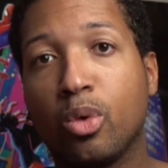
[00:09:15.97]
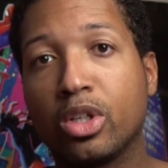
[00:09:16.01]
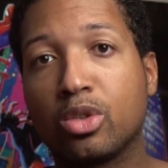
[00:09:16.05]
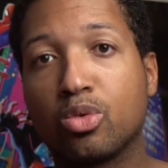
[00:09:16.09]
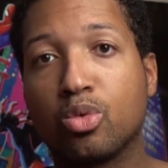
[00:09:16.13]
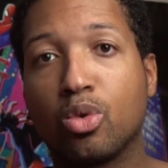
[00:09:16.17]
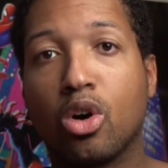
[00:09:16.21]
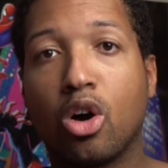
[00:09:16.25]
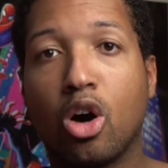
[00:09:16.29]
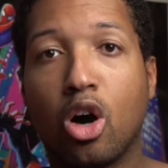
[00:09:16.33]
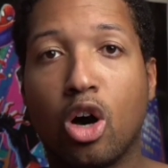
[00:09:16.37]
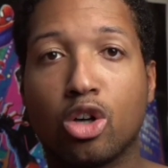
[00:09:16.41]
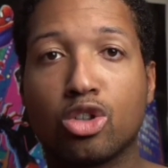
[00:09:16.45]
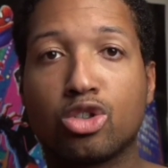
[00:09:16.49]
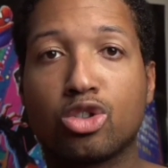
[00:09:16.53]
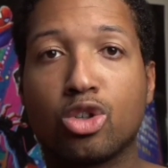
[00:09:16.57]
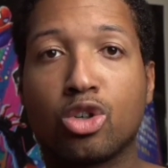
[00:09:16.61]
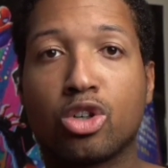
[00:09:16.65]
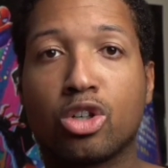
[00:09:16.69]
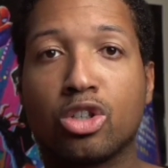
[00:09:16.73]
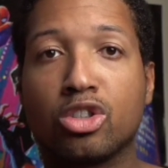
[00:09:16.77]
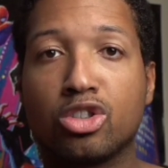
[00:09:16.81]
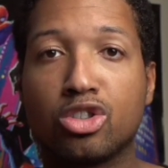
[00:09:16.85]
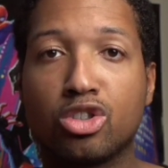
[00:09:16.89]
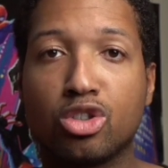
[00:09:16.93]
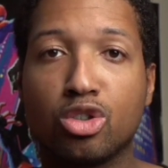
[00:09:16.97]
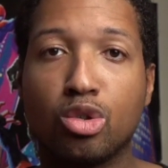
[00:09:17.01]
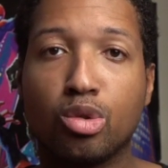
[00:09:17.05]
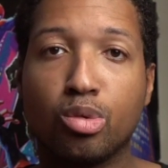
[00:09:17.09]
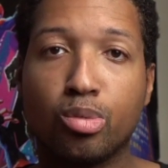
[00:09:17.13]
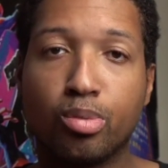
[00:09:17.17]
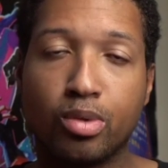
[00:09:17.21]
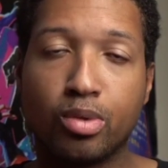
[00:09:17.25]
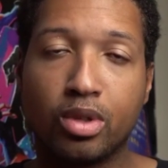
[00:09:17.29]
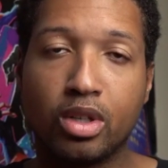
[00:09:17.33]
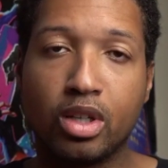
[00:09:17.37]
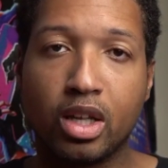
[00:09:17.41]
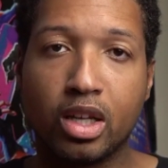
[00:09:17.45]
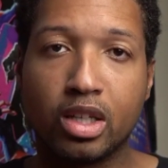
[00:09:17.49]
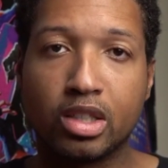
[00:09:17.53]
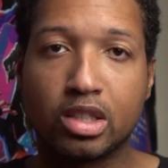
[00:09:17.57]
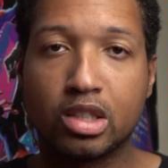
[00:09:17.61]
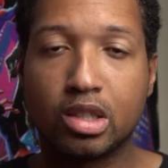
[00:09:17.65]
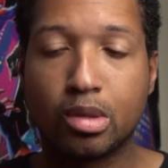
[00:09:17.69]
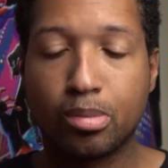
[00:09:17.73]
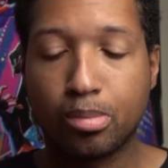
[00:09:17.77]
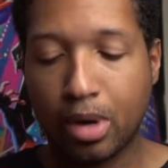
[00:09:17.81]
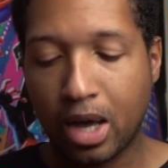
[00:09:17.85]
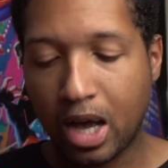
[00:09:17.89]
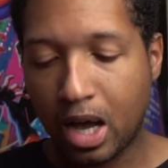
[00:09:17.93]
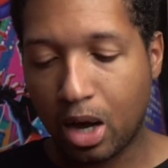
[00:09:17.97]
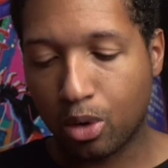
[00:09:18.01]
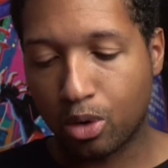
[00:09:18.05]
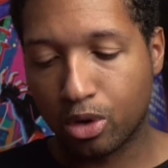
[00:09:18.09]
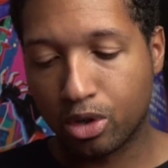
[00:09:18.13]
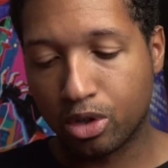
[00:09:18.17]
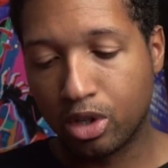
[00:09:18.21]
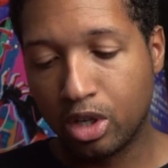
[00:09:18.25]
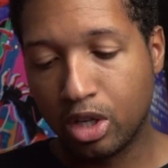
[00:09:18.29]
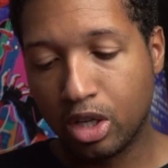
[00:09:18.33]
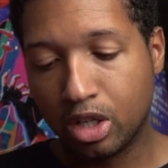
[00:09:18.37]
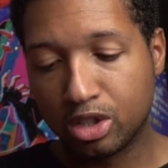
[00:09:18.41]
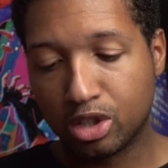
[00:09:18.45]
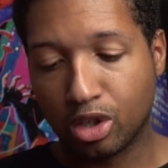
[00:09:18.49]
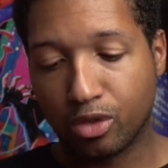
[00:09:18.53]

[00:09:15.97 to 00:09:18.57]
which will also consume less power.